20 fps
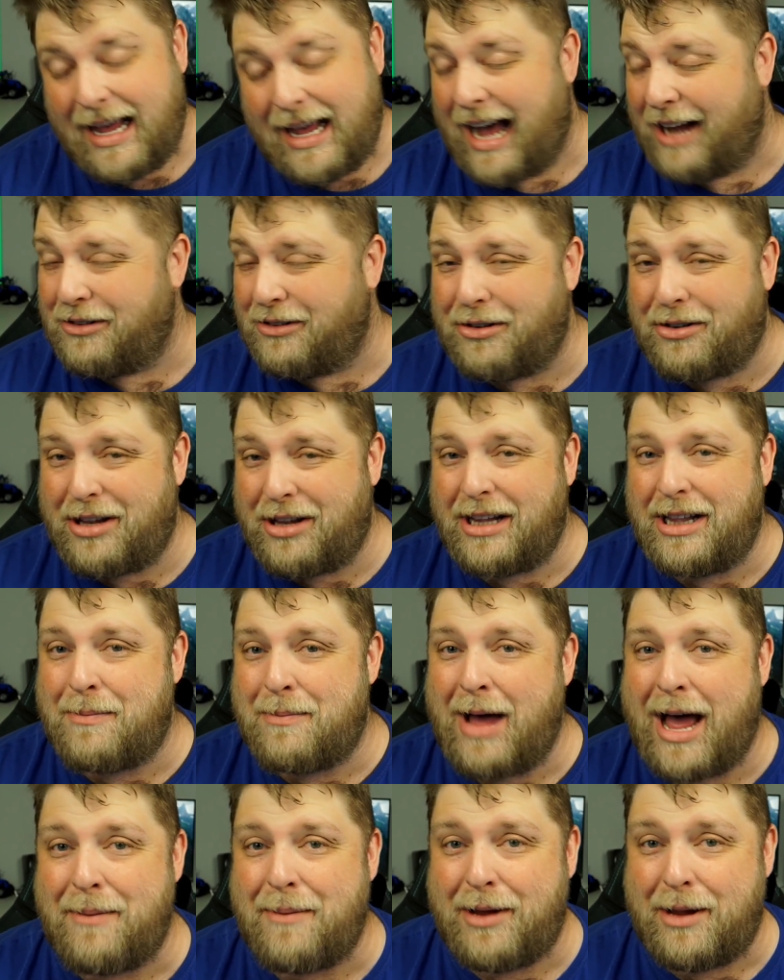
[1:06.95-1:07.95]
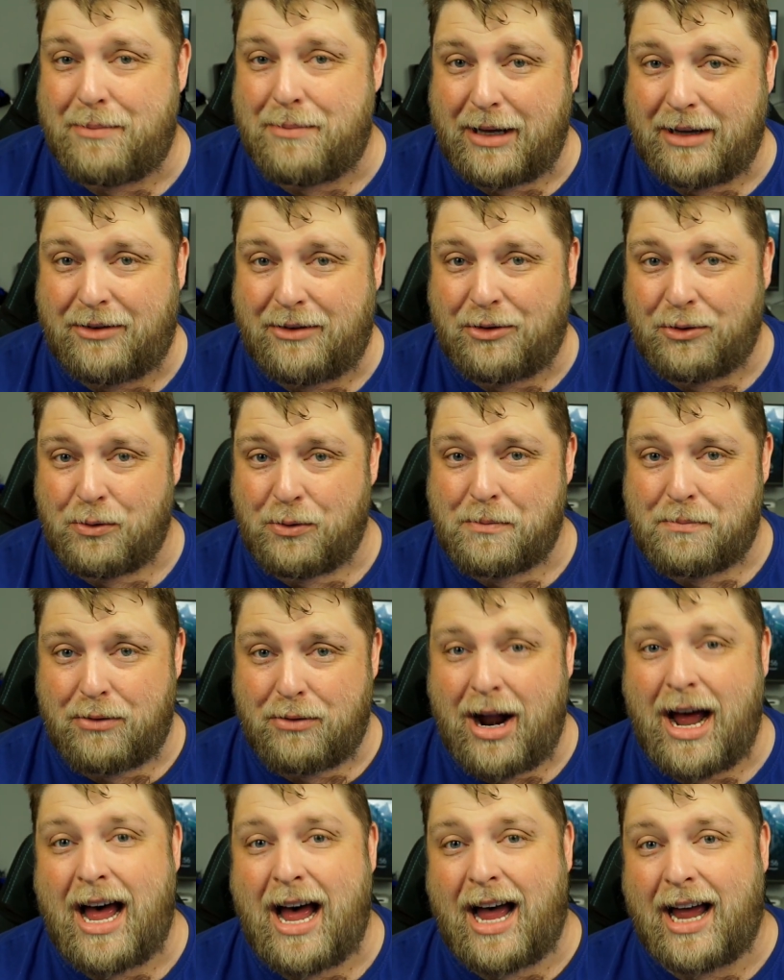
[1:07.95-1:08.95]
I just think they might be a bit too
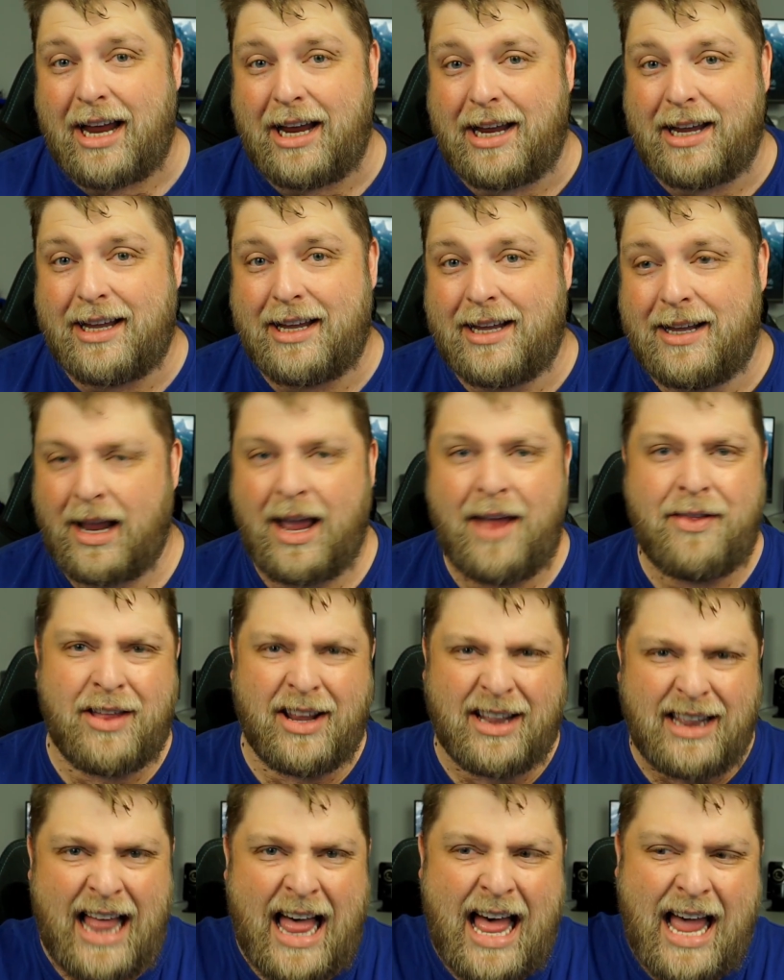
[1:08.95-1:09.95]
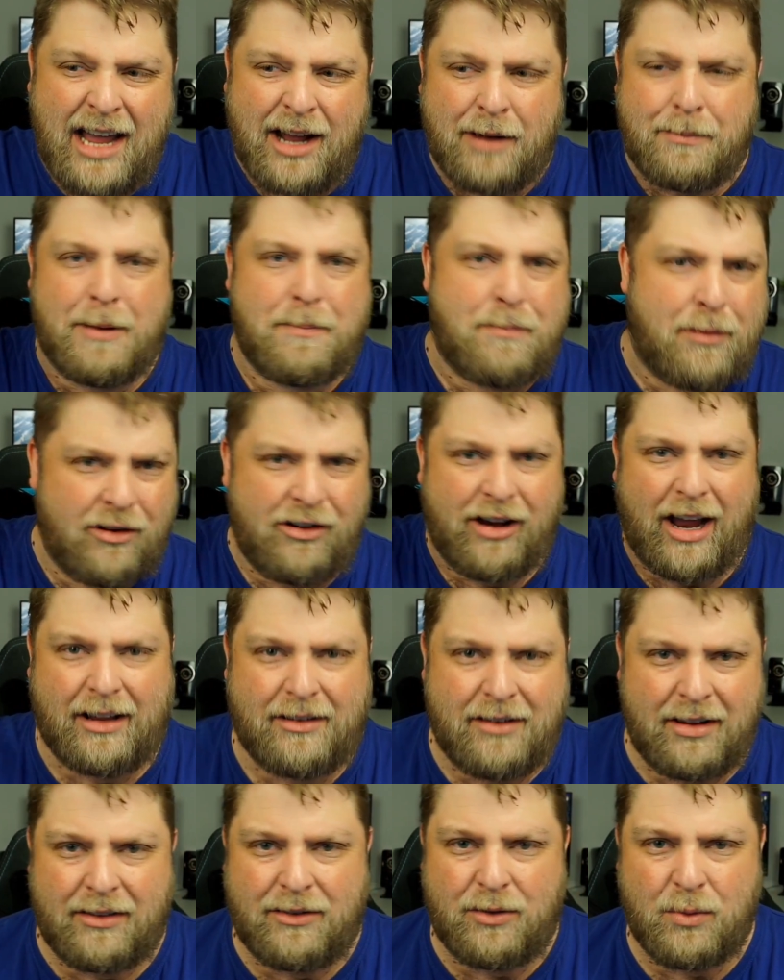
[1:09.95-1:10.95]
bright, and the light would be
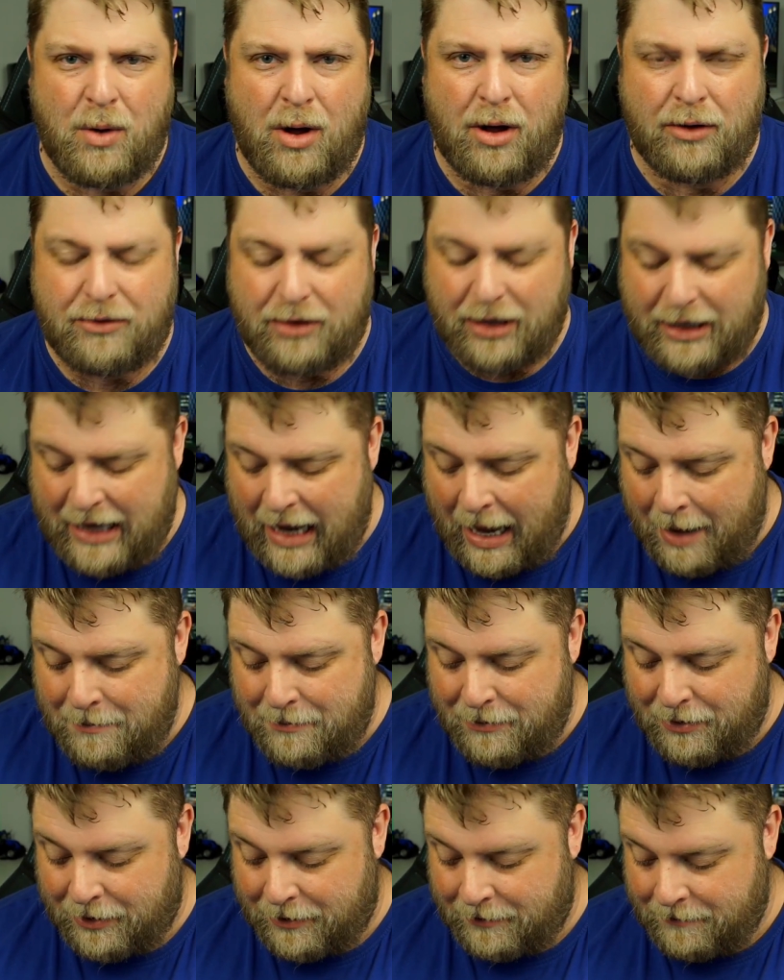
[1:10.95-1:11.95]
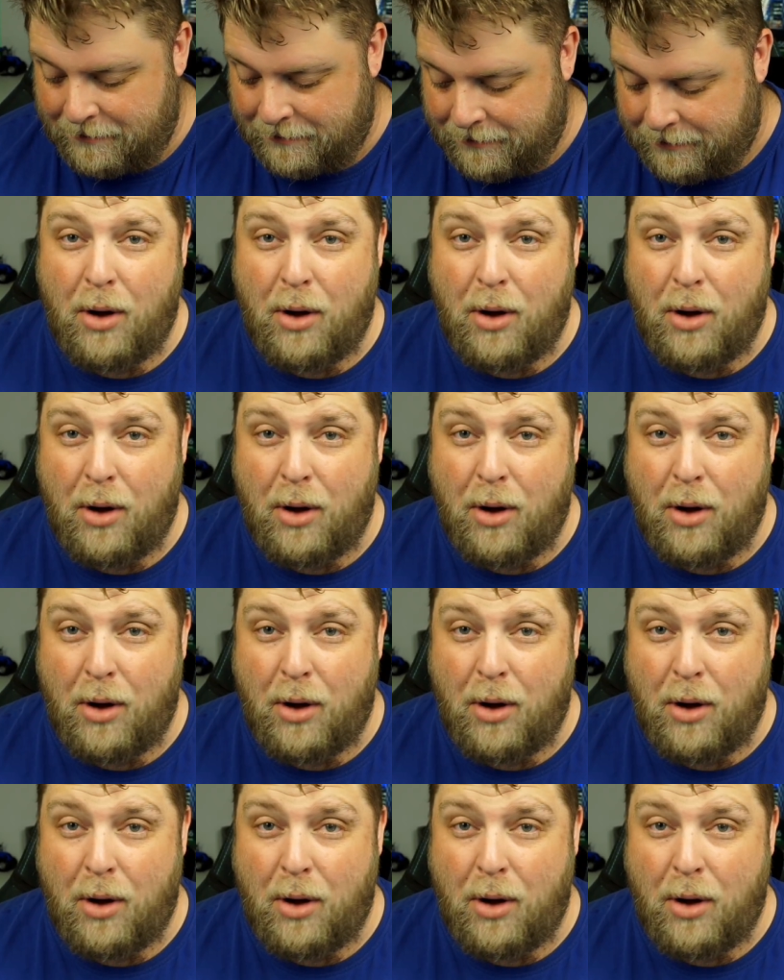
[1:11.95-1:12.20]
projecting towards the camera.